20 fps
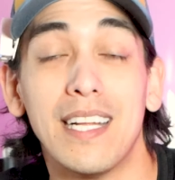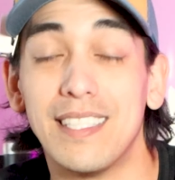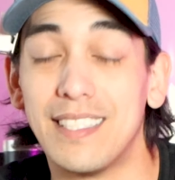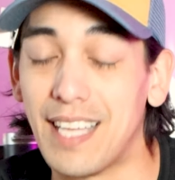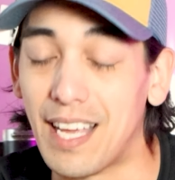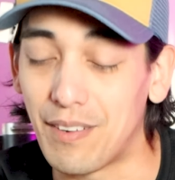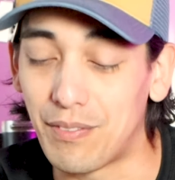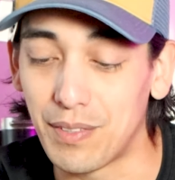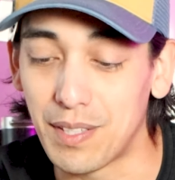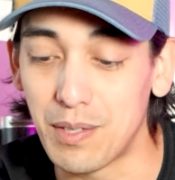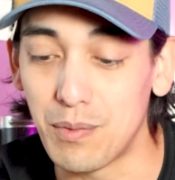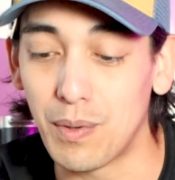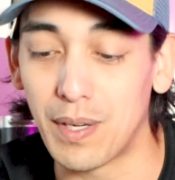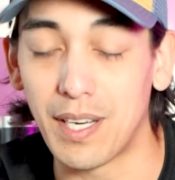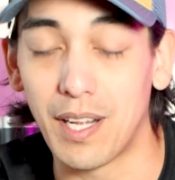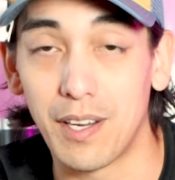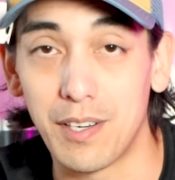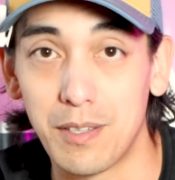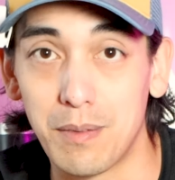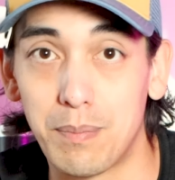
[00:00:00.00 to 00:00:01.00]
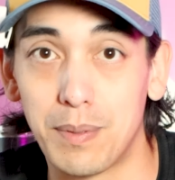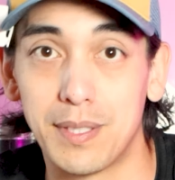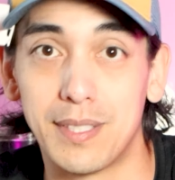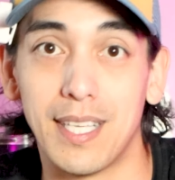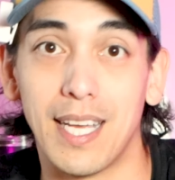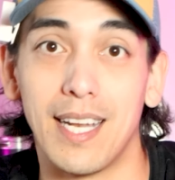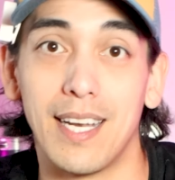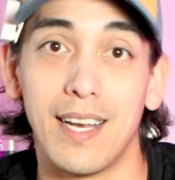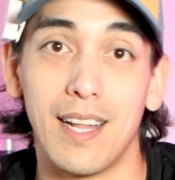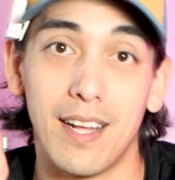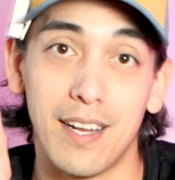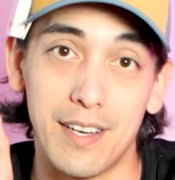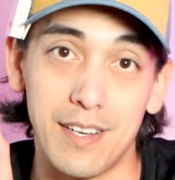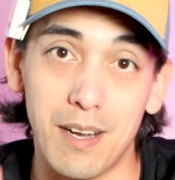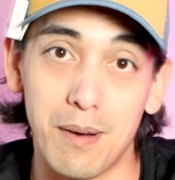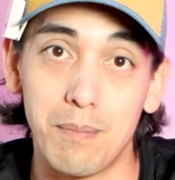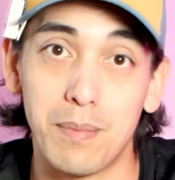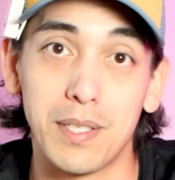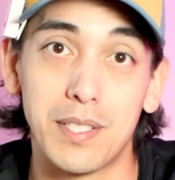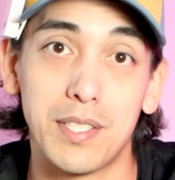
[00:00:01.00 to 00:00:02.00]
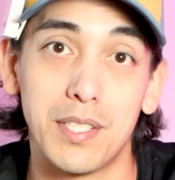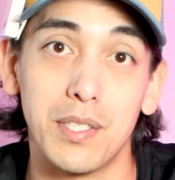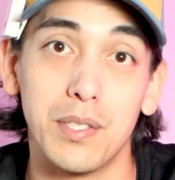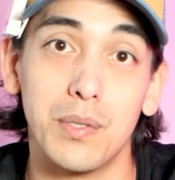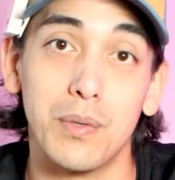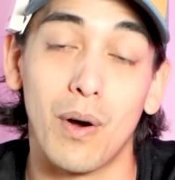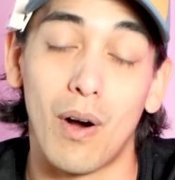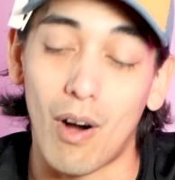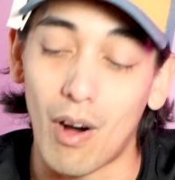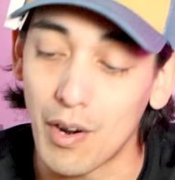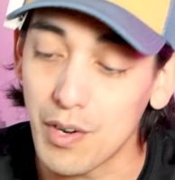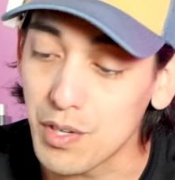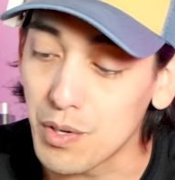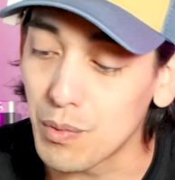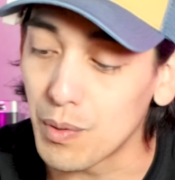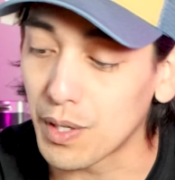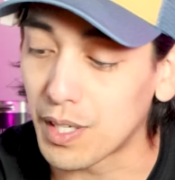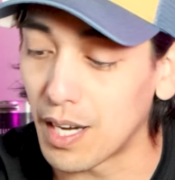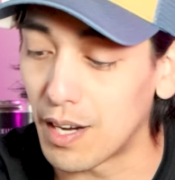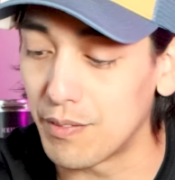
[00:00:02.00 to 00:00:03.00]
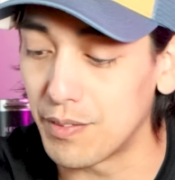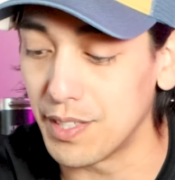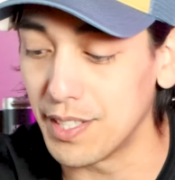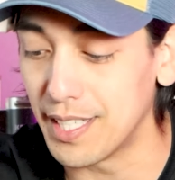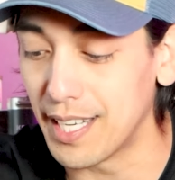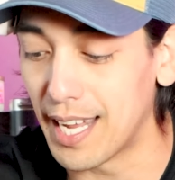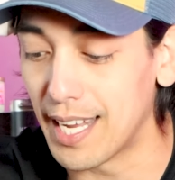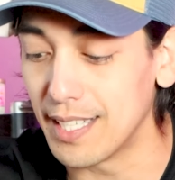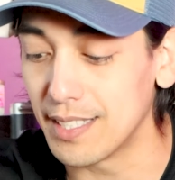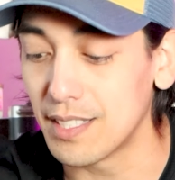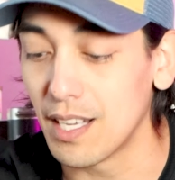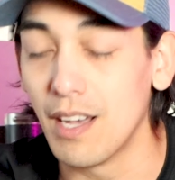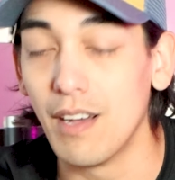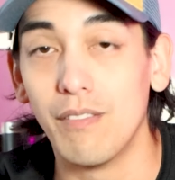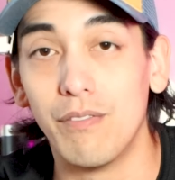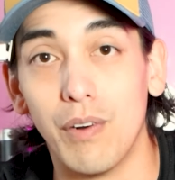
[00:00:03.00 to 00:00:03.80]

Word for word: Definitely one hundred percent number two on your recovery days.